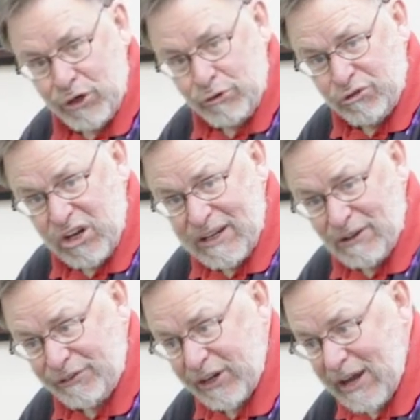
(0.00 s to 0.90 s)
dew
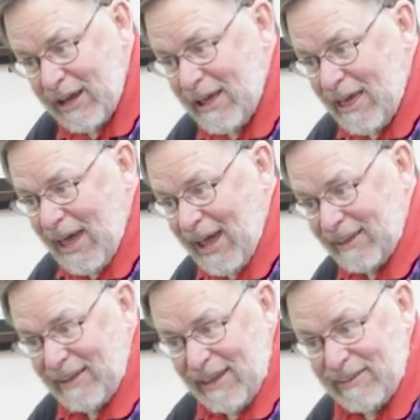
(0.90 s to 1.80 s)
shield
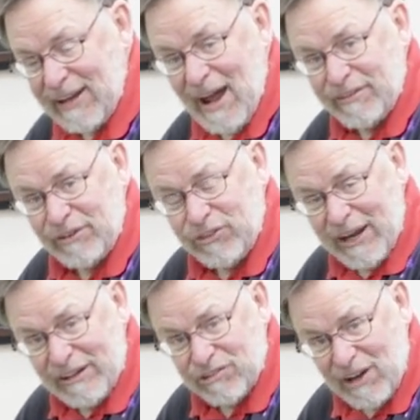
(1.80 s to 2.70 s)
and then the other
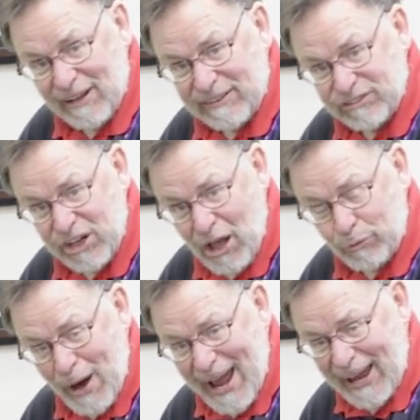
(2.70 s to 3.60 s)
things like the
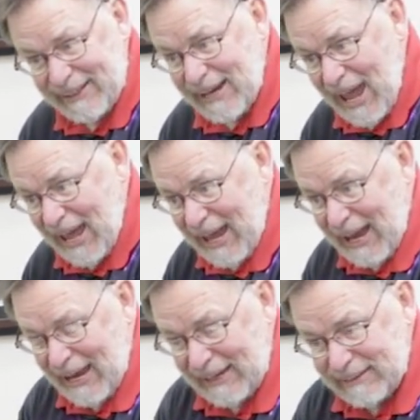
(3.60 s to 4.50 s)
Telrad
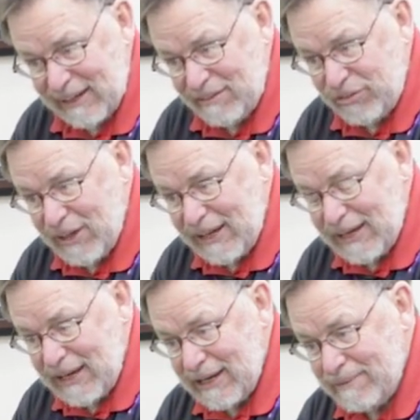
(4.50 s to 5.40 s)
and
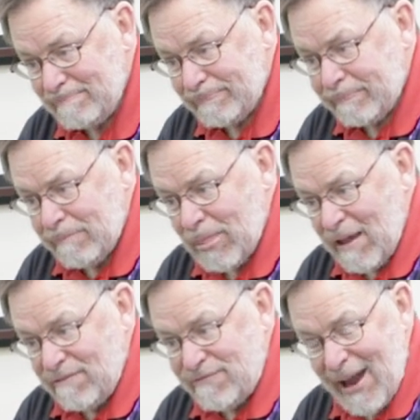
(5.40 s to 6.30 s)
the
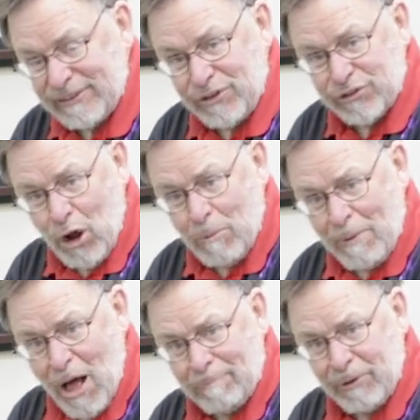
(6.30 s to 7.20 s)
finder
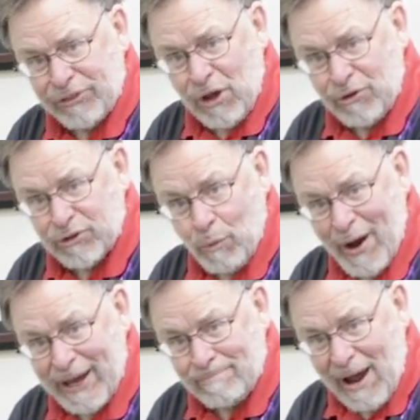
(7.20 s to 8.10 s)
scope, I'll put those
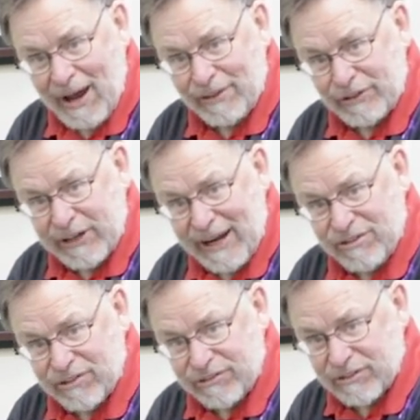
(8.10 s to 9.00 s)
away in my other
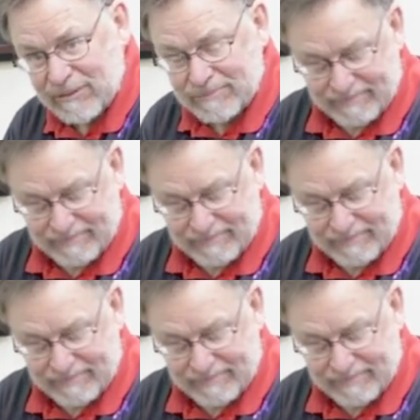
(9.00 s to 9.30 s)
cases.